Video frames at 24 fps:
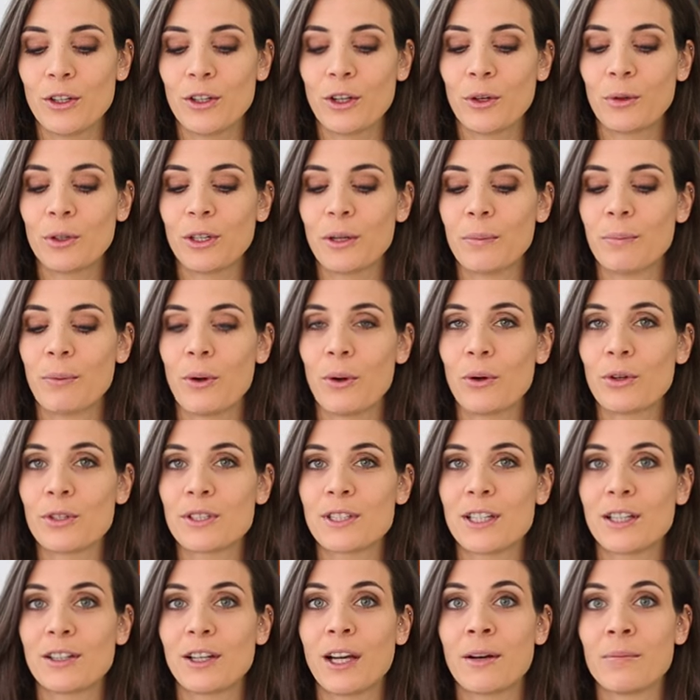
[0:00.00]
you know, the box
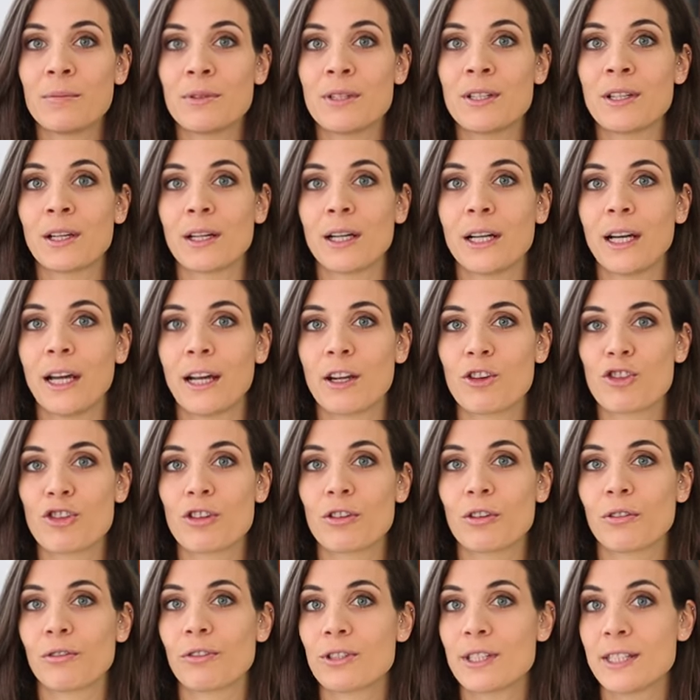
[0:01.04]
that comes in
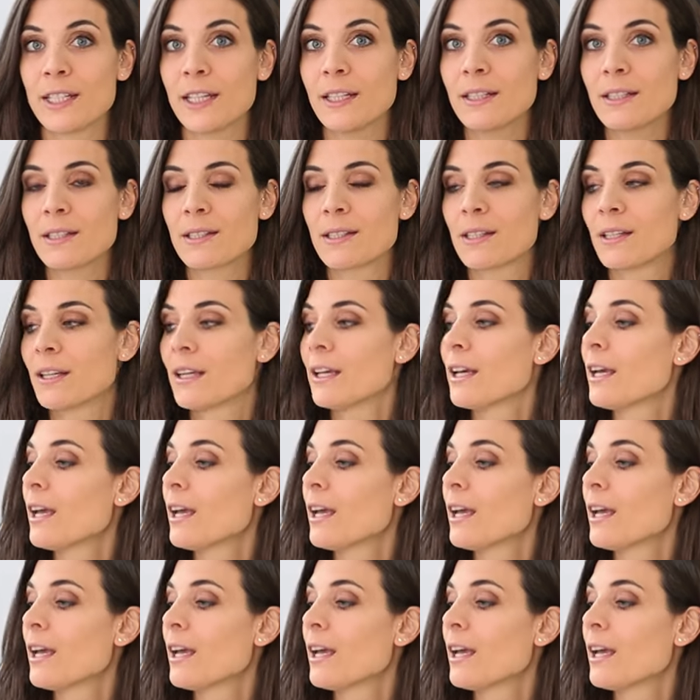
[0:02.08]
collection of six.